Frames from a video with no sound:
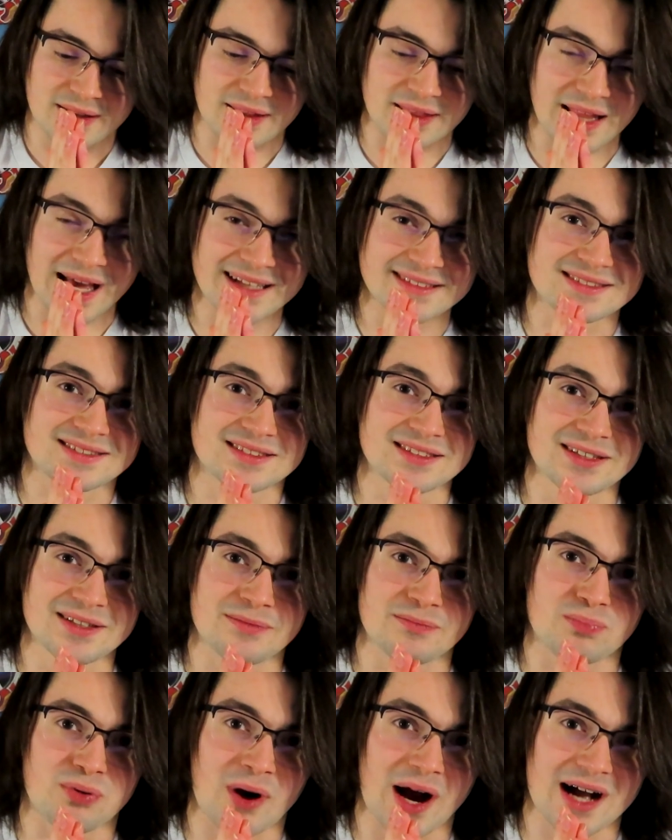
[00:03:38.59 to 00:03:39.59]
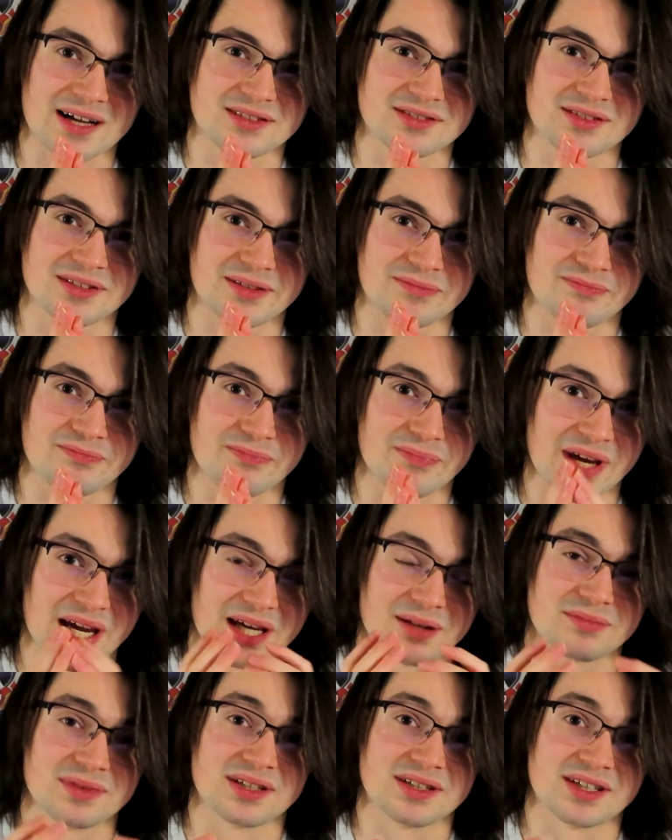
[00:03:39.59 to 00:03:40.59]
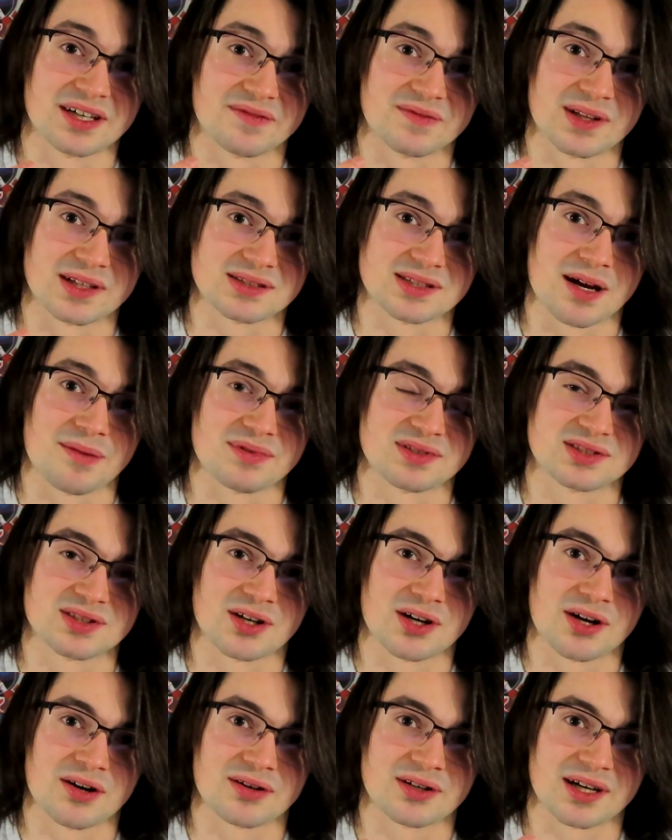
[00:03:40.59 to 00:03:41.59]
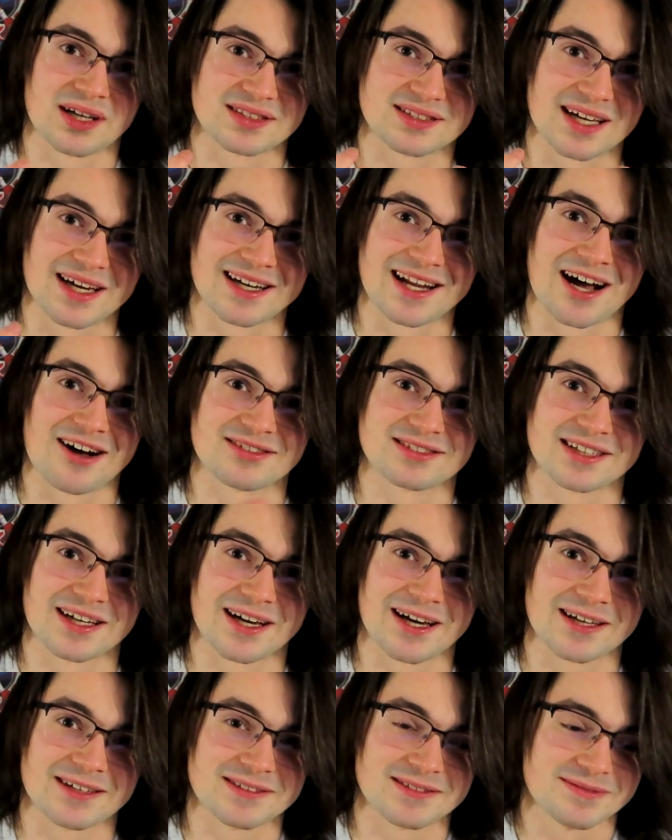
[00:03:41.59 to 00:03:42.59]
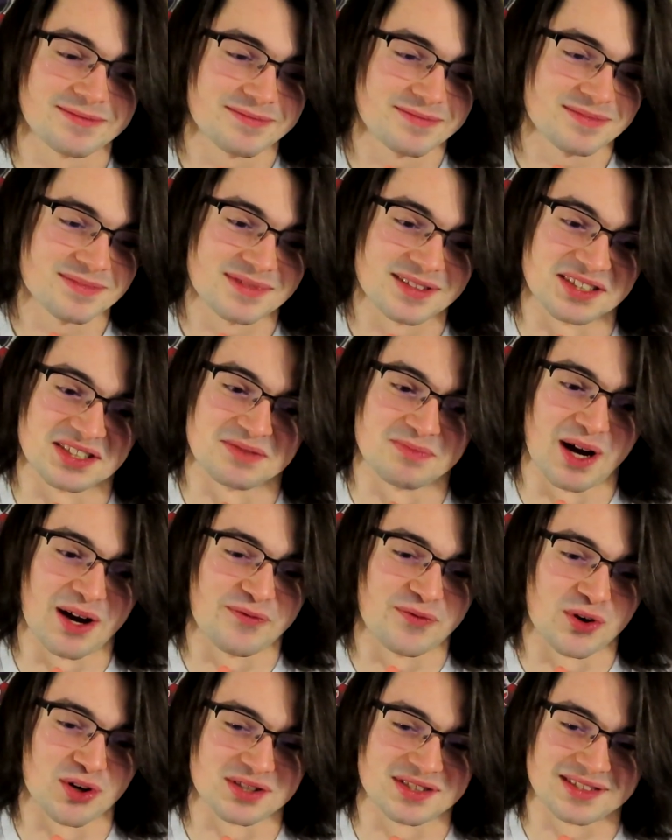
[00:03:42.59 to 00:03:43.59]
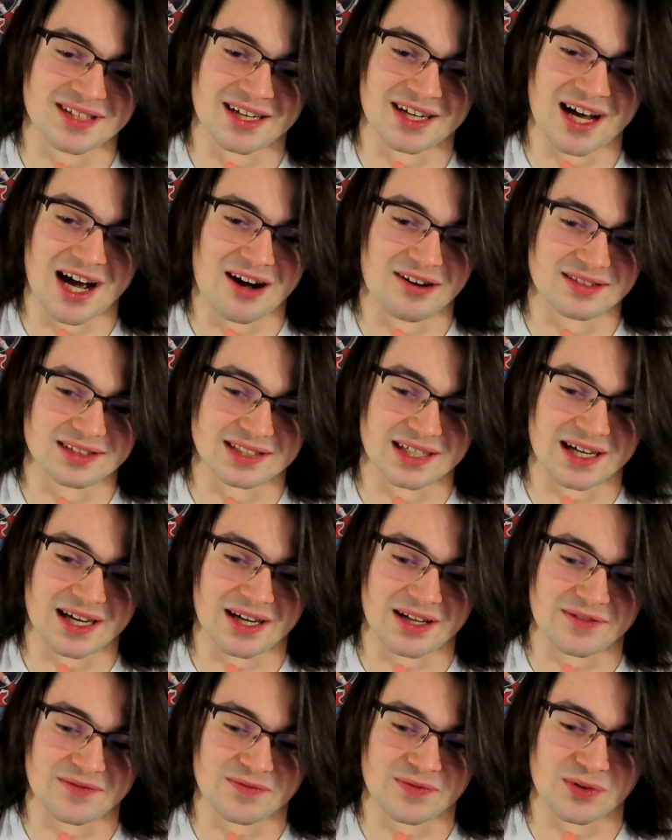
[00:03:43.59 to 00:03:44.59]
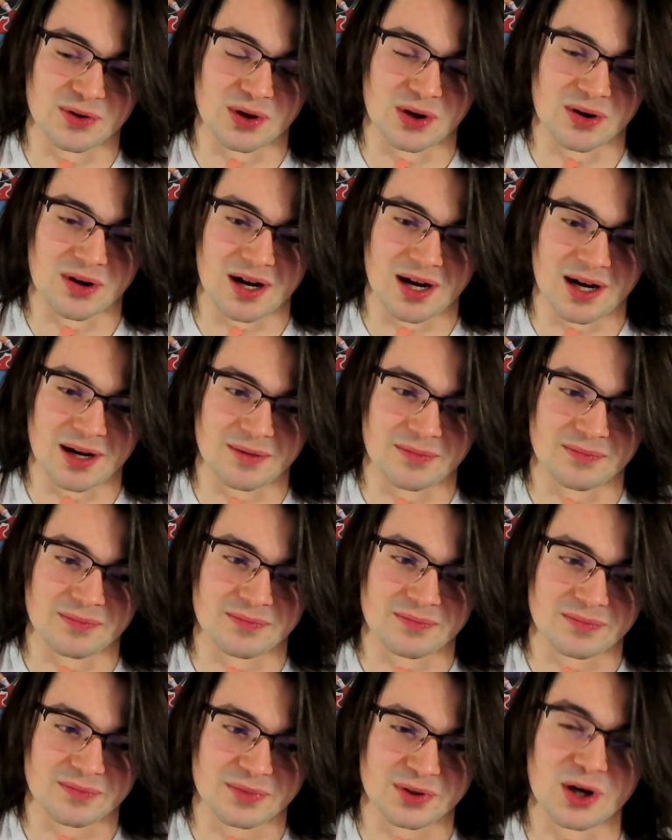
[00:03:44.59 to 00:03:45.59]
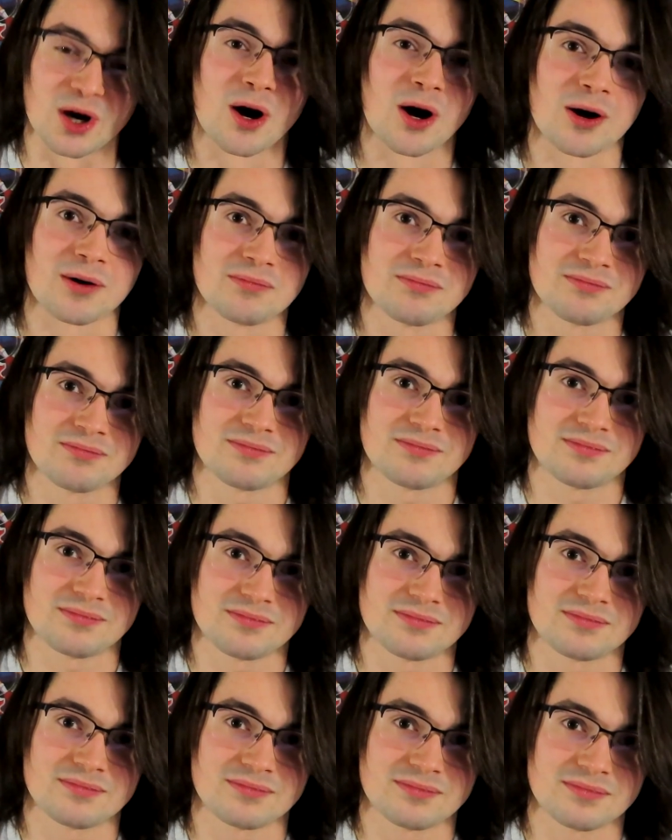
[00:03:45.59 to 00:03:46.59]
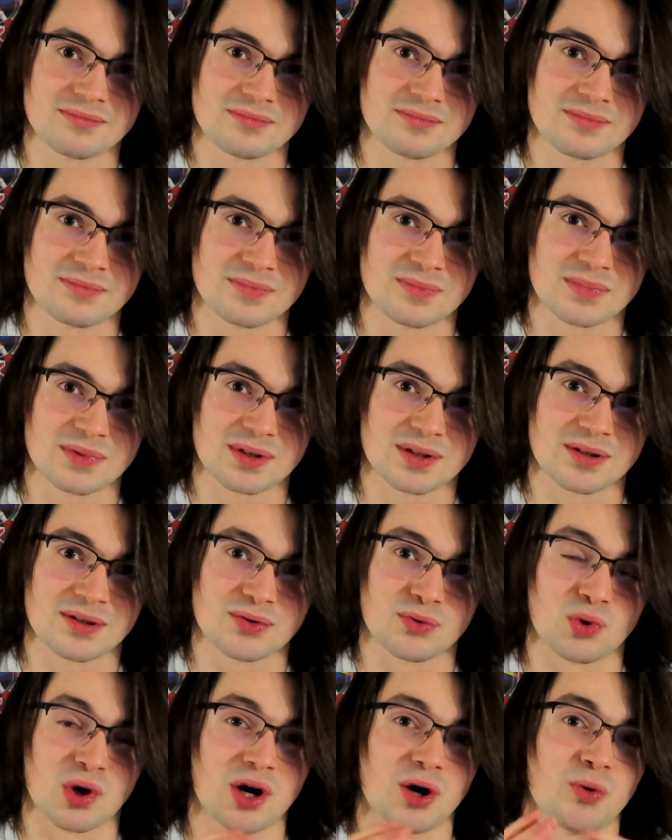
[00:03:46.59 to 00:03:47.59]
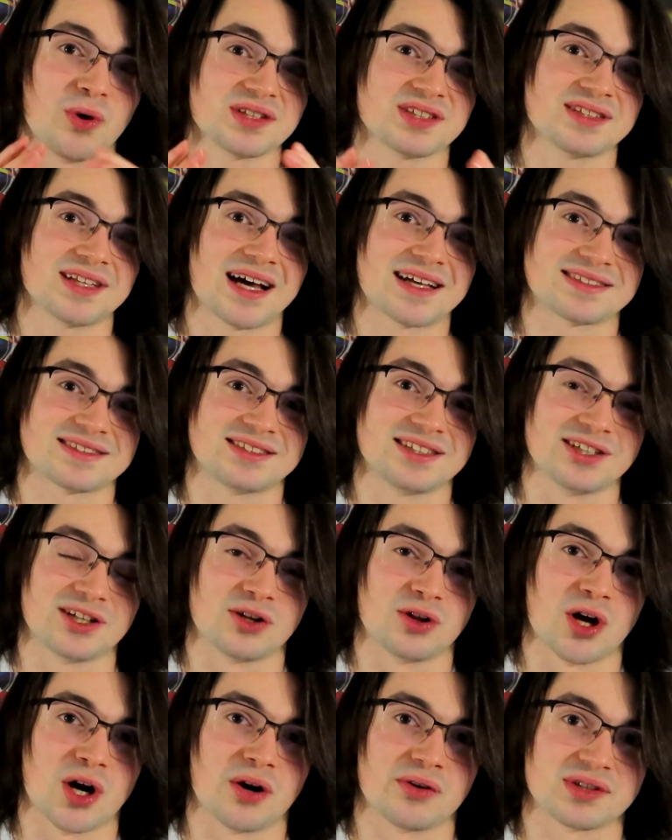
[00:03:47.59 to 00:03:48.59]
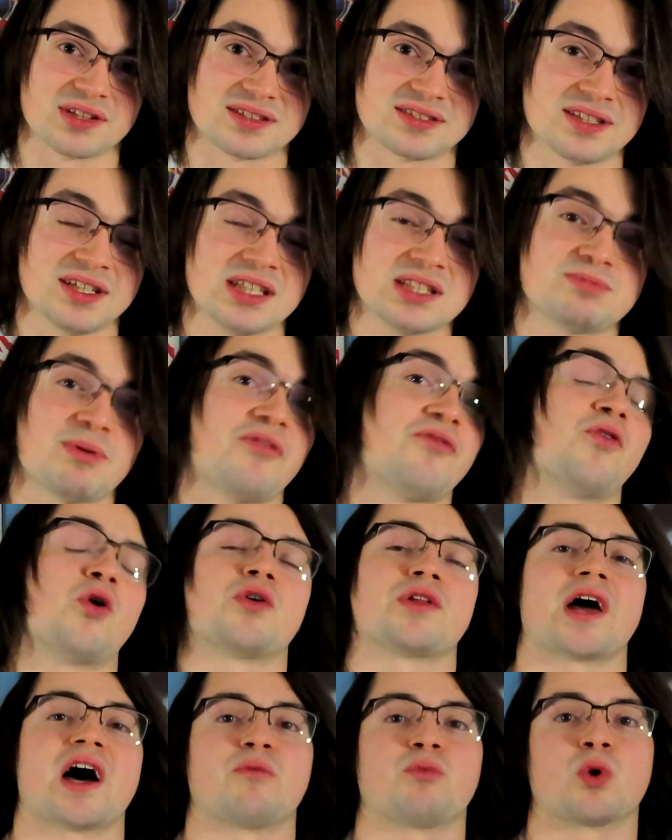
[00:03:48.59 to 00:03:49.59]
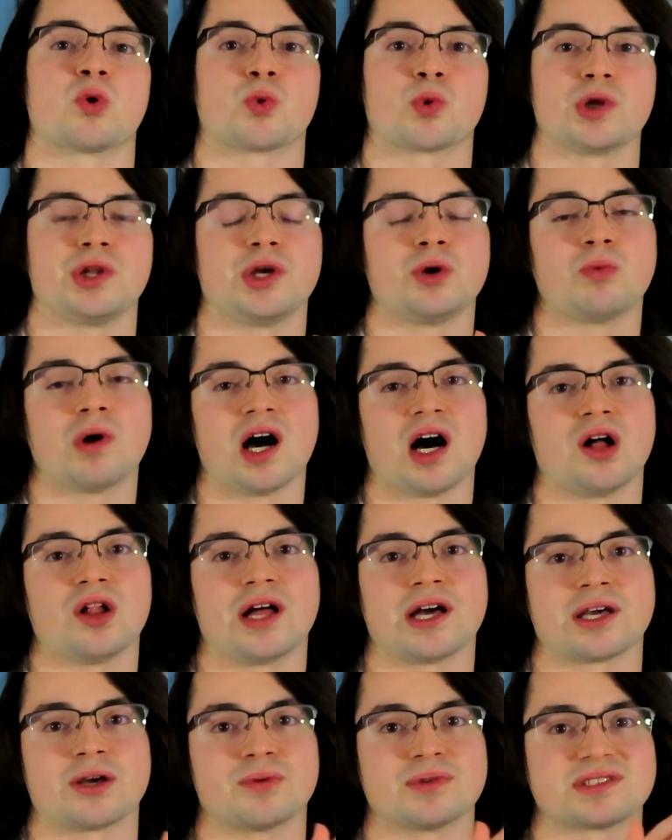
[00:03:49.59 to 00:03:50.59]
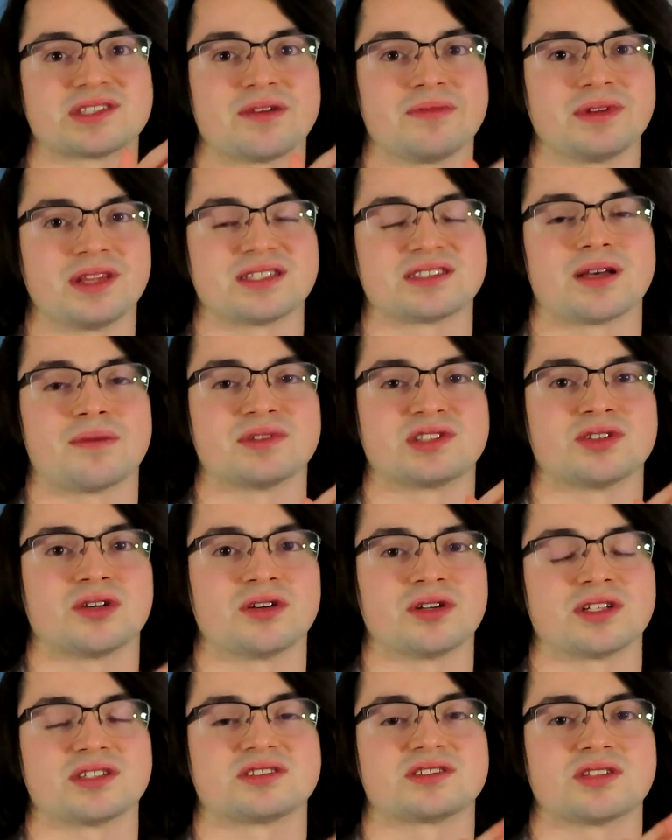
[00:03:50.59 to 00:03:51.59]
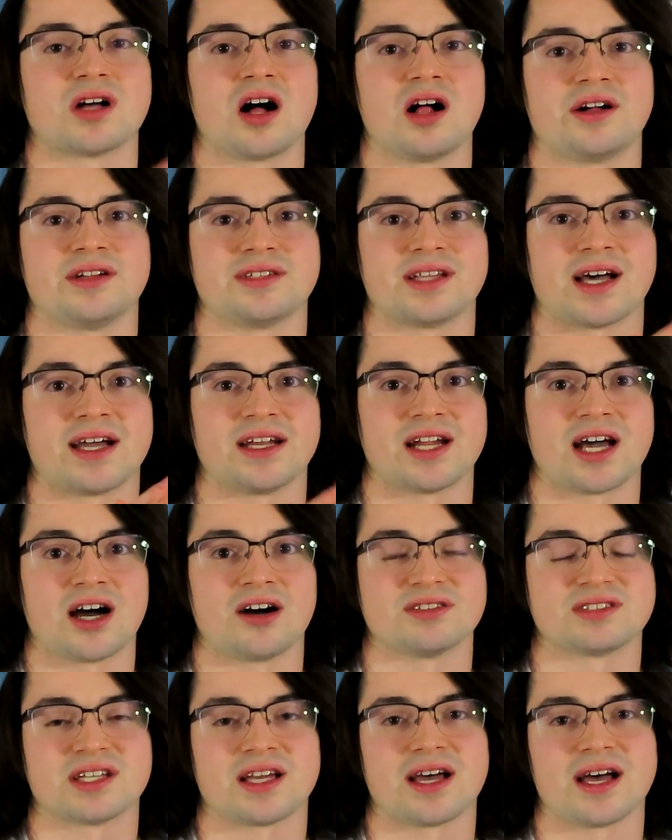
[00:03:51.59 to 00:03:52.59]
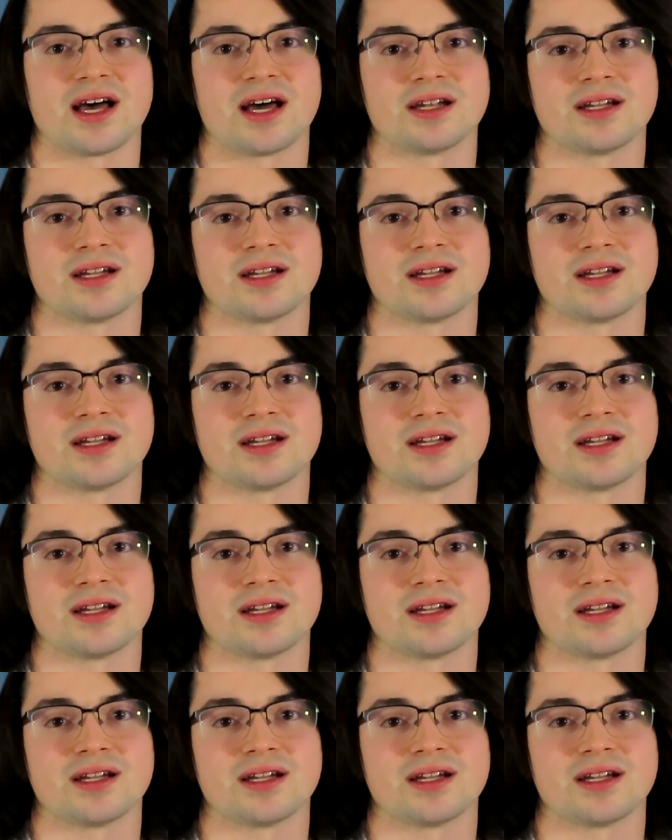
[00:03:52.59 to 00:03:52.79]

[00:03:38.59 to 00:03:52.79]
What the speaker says: That scene practically made me give this episode a 10 out of 10. This is my first 10 out of 10 for, GOU. Well, it wasn't that scene alone. The scenes before that were really well. Like, it was giving this episode a solid 9 out of 10.